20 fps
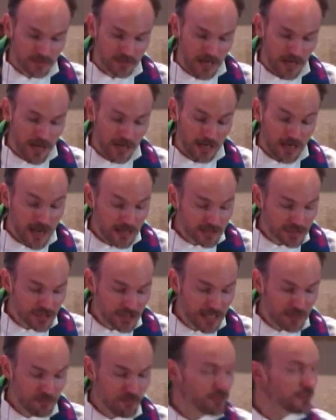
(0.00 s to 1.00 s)
Katya
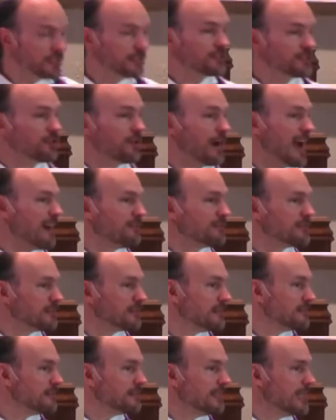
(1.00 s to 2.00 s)
and Maury's Craft,
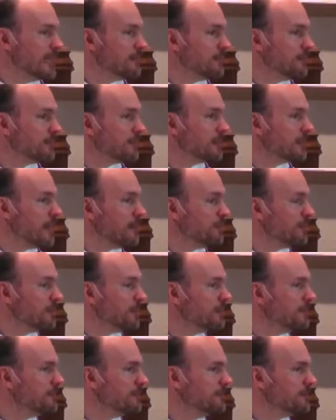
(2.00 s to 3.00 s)
that's the name of the couple.
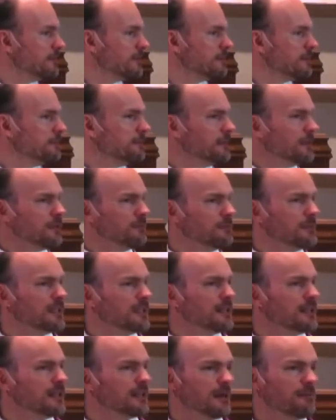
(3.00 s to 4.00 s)
The film
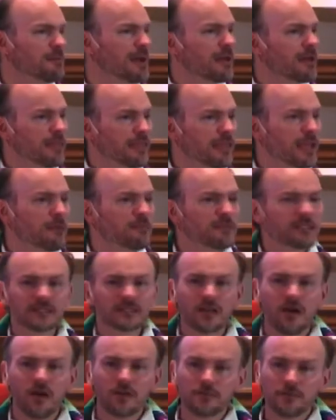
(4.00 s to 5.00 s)
about them is
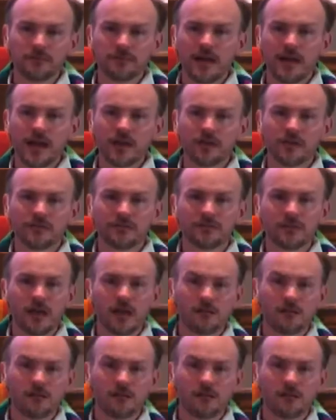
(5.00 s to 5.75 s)
called Fire of Love.